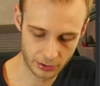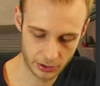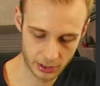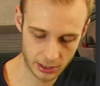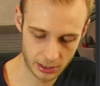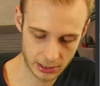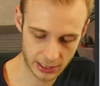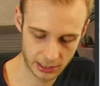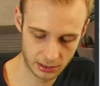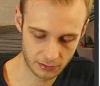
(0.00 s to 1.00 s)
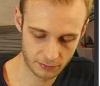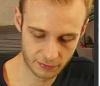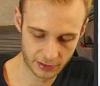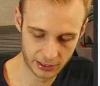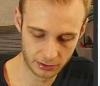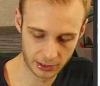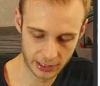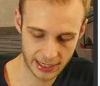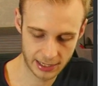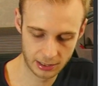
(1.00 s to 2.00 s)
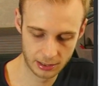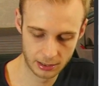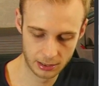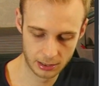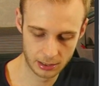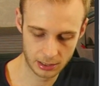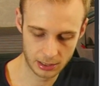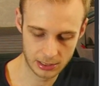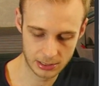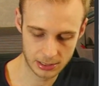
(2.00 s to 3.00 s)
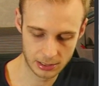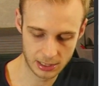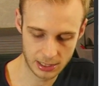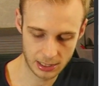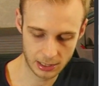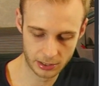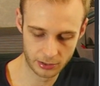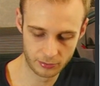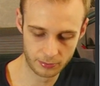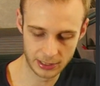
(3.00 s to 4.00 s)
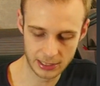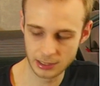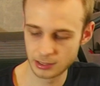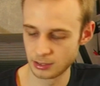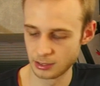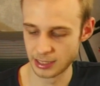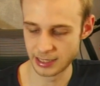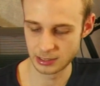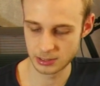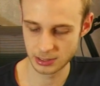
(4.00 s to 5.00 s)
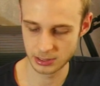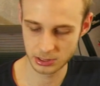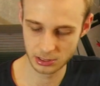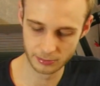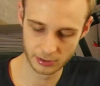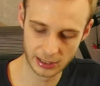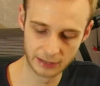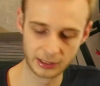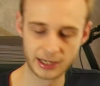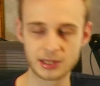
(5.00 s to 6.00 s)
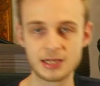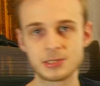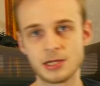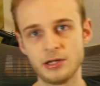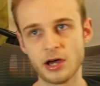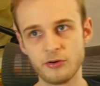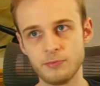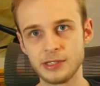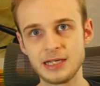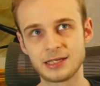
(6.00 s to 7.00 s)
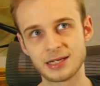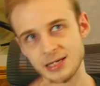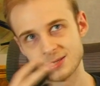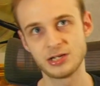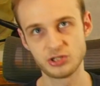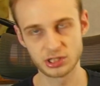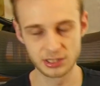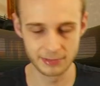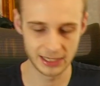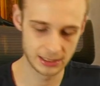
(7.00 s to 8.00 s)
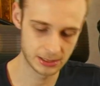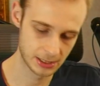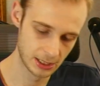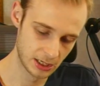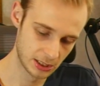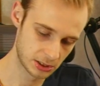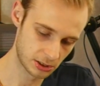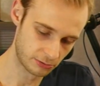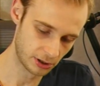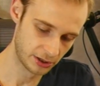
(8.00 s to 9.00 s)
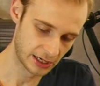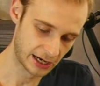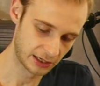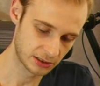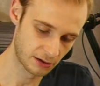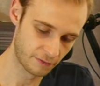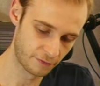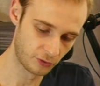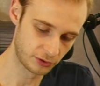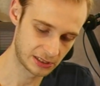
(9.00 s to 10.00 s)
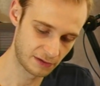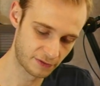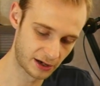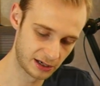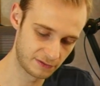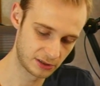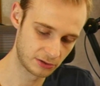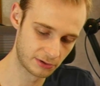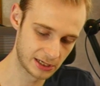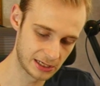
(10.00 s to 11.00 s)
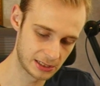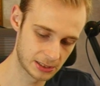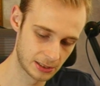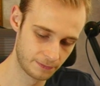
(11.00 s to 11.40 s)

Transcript: third and final layer is the oblique layer. So let's come around like this, and oblique essentially means to run at 45 degrees